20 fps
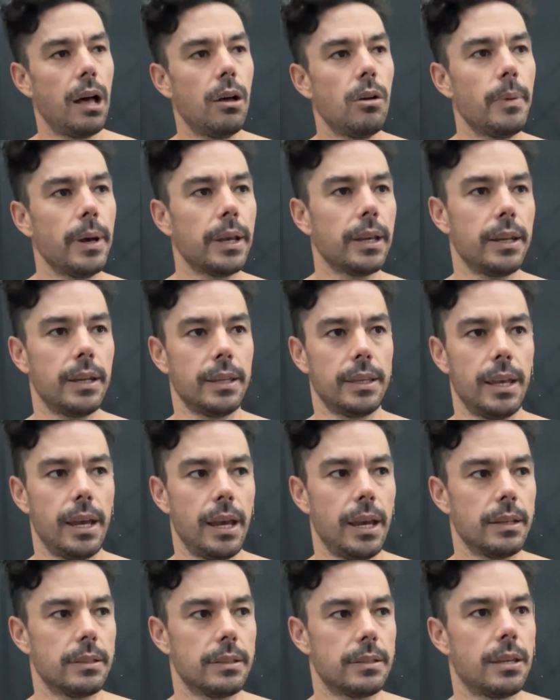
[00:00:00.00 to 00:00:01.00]
am I going to
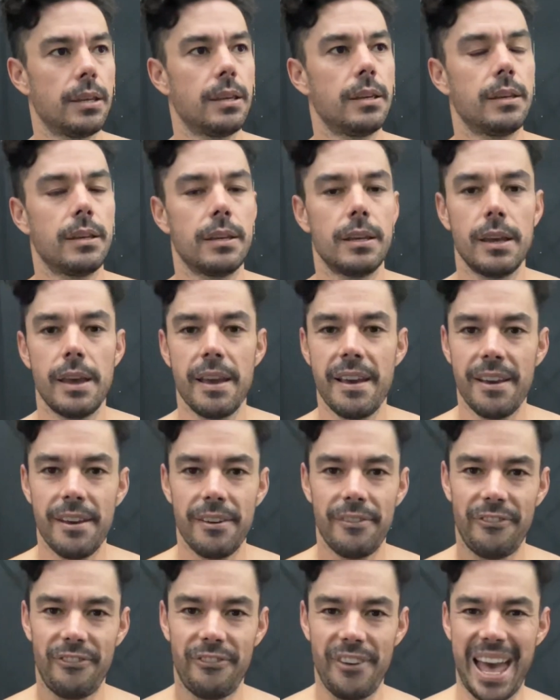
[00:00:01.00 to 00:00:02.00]
get
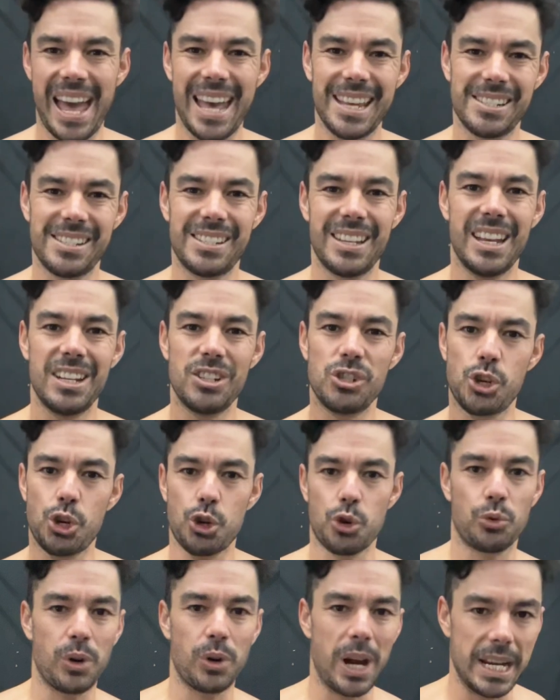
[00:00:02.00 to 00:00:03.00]
fast and
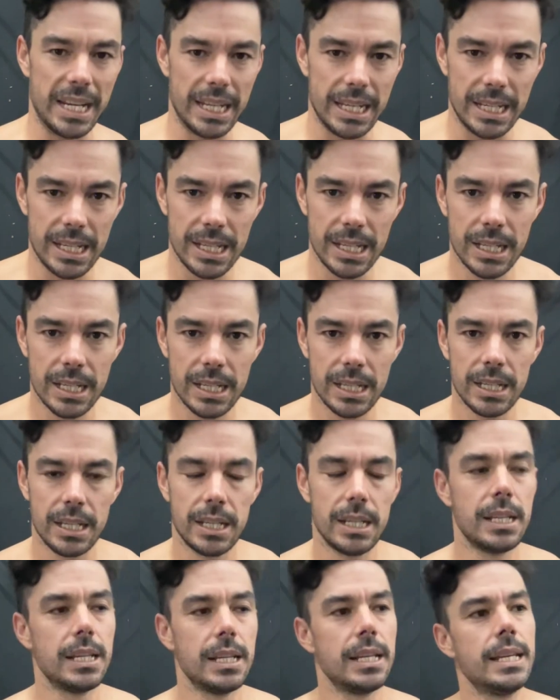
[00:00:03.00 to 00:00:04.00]
shredded
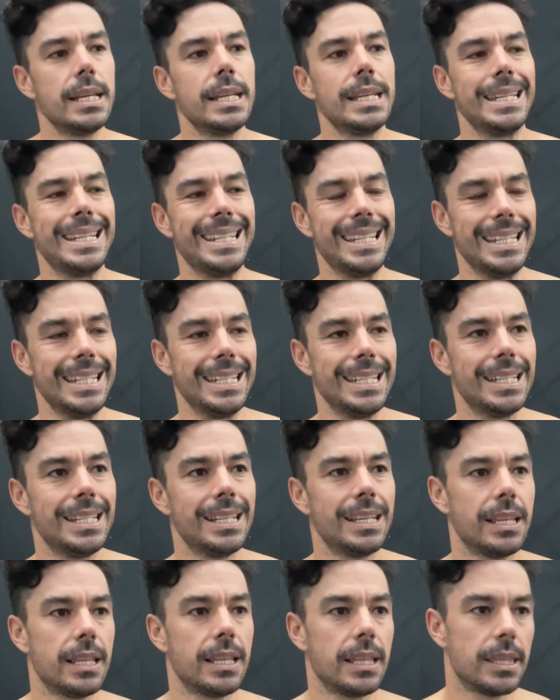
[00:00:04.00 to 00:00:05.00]
in
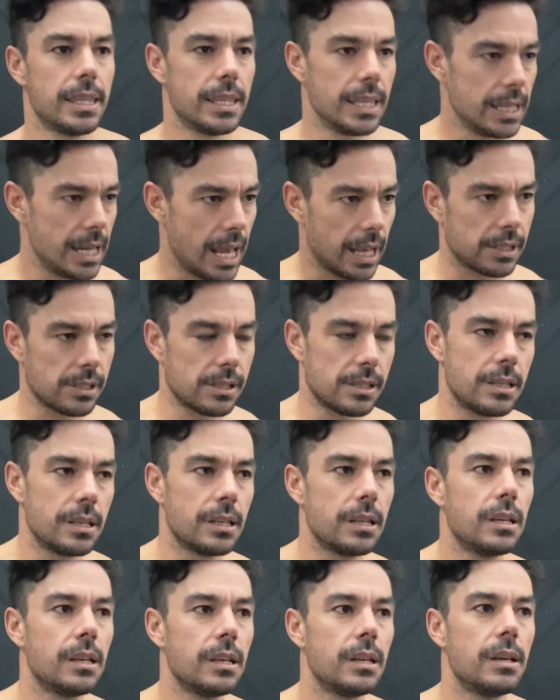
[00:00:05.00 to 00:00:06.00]
the next
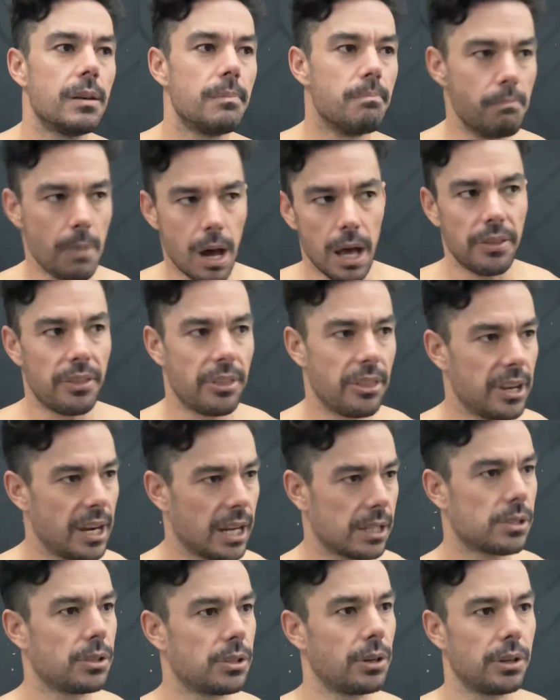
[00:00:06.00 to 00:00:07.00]
month, the
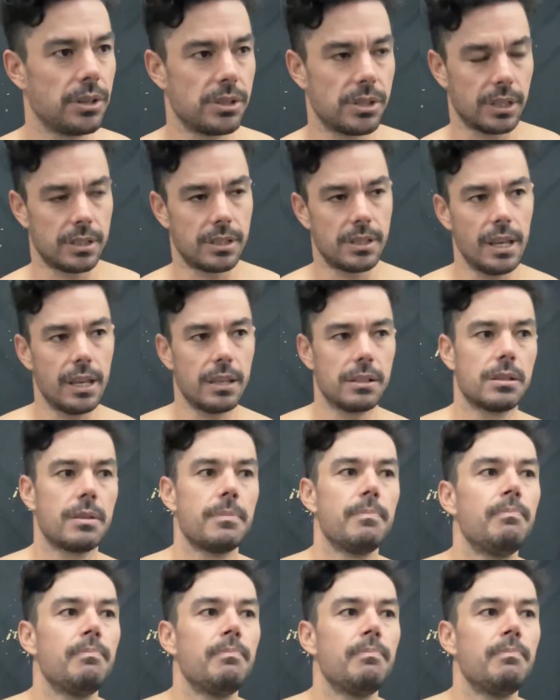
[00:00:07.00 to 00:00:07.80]
next 36 days?